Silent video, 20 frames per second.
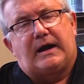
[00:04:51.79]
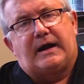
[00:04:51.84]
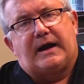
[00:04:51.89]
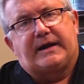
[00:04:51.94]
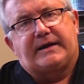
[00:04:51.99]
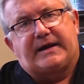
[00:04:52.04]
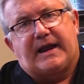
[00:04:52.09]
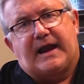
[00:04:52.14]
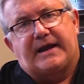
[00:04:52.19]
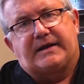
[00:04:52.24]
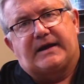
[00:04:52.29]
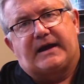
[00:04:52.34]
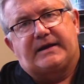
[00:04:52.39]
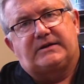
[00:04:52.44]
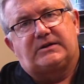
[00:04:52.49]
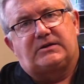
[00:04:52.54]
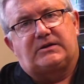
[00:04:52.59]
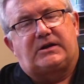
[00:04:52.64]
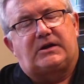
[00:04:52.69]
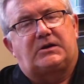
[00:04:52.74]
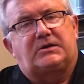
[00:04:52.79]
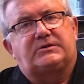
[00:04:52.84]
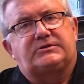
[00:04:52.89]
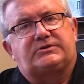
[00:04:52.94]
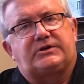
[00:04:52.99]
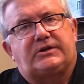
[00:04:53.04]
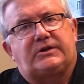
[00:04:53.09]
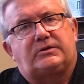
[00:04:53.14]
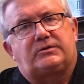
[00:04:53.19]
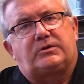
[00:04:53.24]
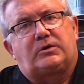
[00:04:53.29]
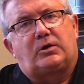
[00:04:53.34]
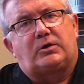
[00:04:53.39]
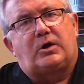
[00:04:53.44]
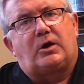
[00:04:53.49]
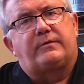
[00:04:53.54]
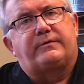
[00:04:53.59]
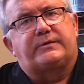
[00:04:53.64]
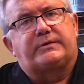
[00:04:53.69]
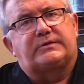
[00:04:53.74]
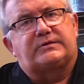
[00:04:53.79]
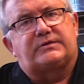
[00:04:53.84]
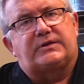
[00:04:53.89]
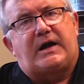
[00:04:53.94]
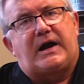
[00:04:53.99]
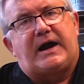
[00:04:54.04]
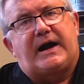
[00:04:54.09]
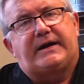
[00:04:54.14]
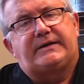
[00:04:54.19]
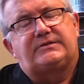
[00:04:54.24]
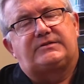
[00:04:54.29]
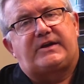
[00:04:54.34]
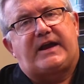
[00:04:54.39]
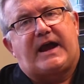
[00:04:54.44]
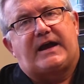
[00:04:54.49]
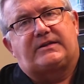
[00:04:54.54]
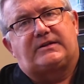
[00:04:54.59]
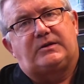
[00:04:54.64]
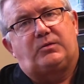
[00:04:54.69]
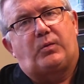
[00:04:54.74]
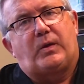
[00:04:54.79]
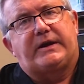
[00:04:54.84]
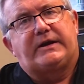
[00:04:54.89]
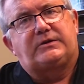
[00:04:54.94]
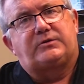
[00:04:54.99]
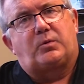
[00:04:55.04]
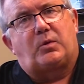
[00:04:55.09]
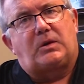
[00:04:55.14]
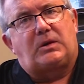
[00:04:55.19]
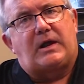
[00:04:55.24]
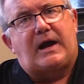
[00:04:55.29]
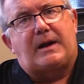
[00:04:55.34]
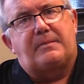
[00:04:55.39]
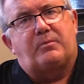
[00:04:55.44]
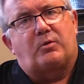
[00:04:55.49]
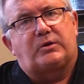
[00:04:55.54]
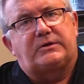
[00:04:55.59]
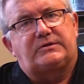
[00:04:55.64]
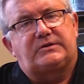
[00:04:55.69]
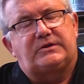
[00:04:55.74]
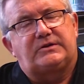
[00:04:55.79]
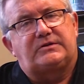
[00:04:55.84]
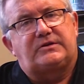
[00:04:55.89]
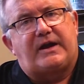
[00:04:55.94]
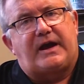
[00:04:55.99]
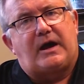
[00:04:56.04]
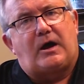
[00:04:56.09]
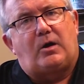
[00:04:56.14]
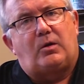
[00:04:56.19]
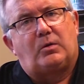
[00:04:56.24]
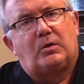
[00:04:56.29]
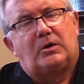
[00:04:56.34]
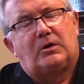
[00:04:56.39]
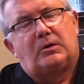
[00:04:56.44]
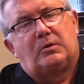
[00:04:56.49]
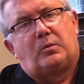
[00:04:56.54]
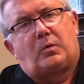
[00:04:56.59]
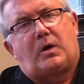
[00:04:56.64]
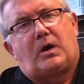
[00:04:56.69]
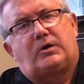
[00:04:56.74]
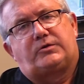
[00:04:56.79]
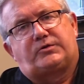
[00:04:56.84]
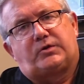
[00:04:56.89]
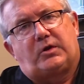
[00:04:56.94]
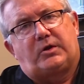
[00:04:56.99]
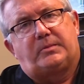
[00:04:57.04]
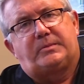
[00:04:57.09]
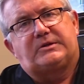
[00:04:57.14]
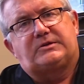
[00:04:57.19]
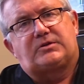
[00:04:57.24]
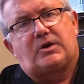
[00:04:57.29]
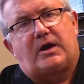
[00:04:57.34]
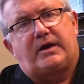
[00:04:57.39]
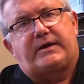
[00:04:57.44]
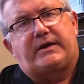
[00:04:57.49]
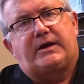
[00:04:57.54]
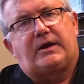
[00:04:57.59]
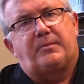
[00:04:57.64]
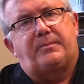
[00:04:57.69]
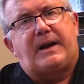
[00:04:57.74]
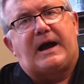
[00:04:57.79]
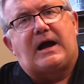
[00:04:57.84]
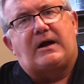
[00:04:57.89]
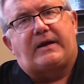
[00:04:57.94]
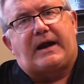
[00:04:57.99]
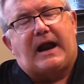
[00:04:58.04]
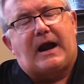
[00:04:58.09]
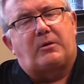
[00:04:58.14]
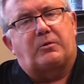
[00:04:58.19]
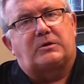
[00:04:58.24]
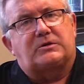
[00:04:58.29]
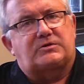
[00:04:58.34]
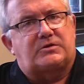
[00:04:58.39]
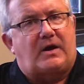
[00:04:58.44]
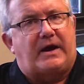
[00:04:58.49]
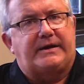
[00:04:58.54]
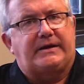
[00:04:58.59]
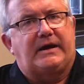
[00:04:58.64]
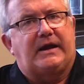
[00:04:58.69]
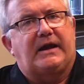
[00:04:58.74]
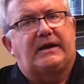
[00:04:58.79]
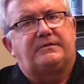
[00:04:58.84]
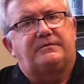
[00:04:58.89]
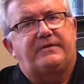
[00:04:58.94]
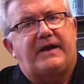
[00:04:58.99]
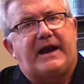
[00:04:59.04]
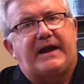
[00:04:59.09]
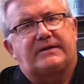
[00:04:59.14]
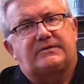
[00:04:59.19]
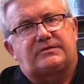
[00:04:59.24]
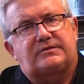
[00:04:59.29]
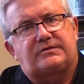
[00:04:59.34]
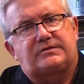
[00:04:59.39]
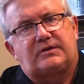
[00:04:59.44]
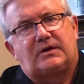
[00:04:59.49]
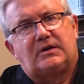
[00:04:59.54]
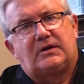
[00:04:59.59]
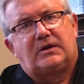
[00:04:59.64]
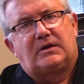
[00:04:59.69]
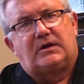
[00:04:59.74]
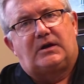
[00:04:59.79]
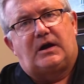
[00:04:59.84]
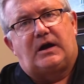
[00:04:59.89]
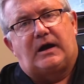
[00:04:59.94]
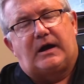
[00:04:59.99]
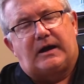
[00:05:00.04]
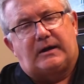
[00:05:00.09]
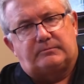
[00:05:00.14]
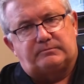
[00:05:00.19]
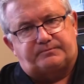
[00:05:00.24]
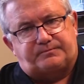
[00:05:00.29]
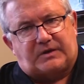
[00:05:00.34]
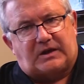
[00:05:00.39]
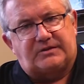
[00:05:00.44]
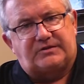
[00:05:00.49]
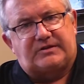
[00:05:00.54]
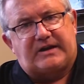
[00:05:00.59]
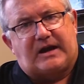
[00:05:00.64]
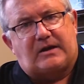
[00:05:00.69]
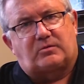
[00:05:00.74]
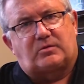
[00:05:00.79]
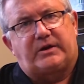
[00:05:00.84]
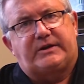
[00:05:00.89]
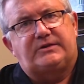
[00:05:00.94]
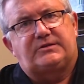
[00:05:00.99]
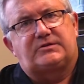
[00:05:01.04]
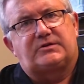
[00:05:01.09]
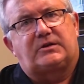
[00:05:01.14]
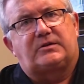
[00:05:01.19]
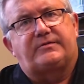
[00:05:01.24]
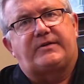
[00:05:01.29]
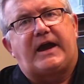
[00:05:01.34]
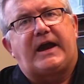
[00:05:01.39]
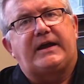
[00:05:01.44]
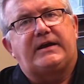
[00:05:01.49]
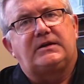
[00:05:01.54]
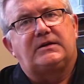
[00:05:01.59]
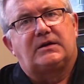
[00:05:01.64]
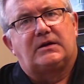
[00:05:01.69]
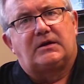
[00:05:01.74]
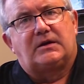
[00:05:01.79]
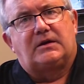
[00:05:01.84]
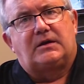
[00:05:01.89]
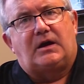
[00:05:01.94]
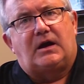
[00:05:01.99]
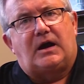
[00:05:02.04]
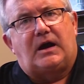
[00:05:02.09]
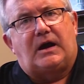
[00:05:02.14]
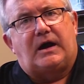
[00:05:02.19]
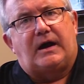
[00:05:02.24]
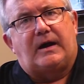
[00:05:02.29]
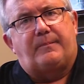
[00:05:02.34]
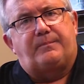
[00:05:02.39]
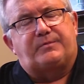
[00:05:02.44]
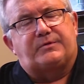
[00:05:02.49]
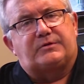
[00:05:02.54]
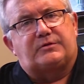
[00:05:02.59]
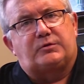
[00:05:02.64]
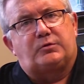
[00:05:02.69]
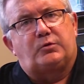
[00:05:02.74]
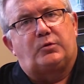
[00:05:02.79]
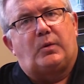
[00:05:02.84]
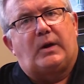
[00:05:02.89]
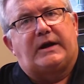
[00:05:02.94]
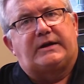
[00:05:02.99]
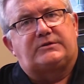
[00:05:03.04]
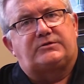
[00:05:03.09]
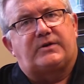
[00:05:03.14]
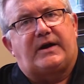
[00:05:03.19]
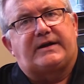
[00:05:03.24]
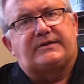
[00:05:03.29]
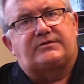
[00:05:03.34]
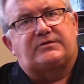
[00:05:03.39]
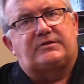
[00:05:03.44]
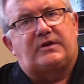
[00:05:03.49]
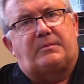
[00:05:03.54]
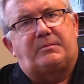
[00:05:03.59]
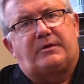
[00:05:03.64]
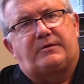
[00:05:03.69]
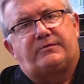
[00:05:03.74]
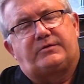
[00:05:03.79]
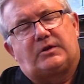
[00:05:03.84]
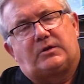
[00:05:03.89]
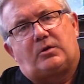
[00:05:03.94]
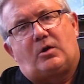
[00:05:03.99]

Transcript: again, I'd encourage you to look over the slides. Kathy went into a lot more detail. We're also going to be talking about how we're trying to advance a salary survey to address some of the